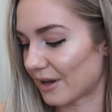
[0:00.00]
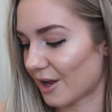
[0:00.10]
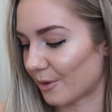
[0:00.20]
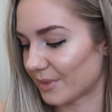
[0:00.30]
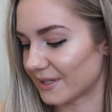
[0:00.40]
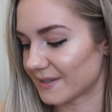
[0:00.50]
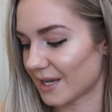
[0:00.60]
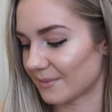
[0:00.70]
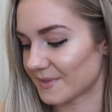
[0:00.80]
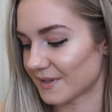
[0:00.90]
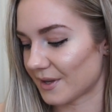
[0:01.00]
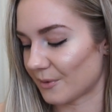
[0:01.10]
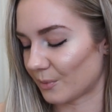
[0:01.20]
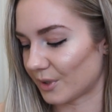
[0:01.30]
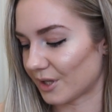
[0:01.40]
how many times
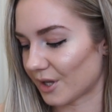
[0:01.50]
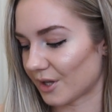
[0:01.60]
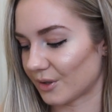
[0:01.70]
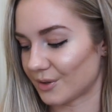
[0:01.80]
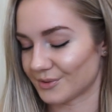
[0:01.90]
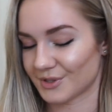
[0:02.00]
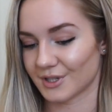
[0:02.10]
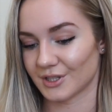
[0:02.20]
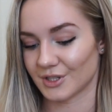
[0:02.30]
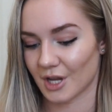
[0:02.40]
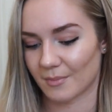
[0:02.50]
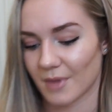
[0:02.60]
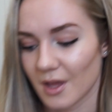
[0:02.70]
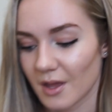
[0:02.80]
a week I go to the gym.